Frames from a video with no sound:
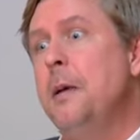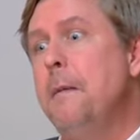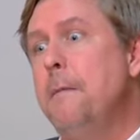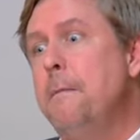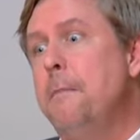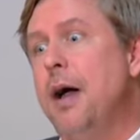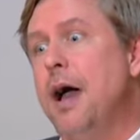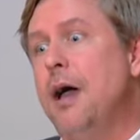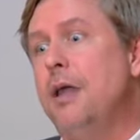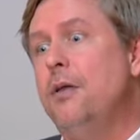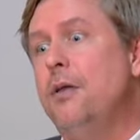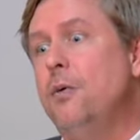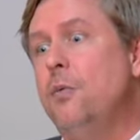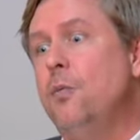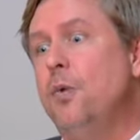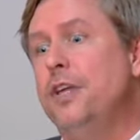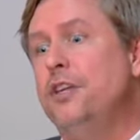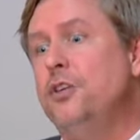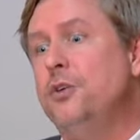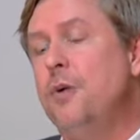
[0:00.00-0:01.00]
but
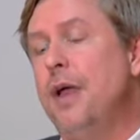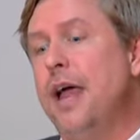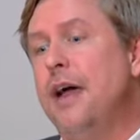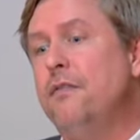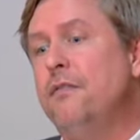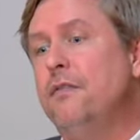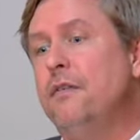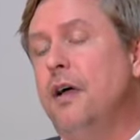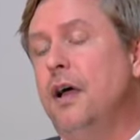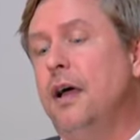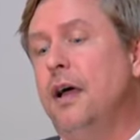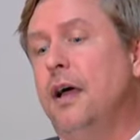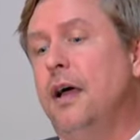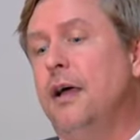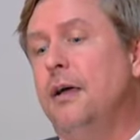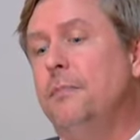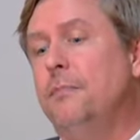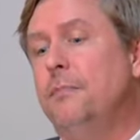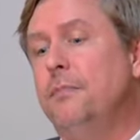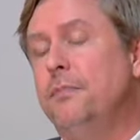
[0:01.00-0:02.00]
we do
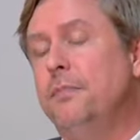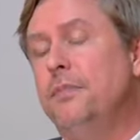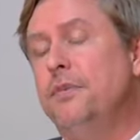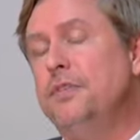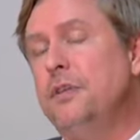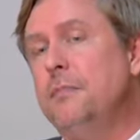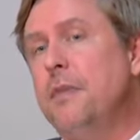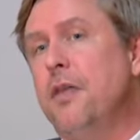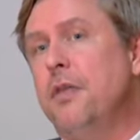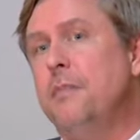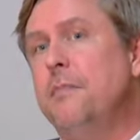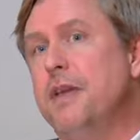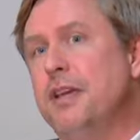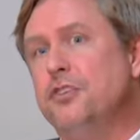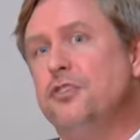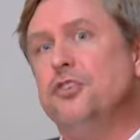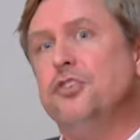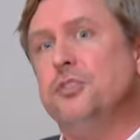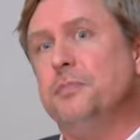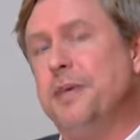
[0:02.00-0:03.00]
have some other
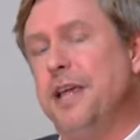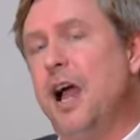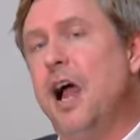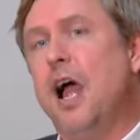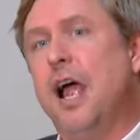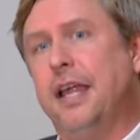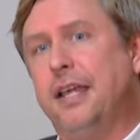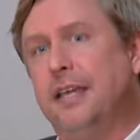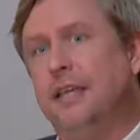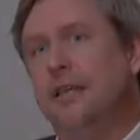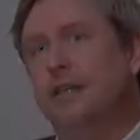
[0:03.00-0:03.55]
measures behind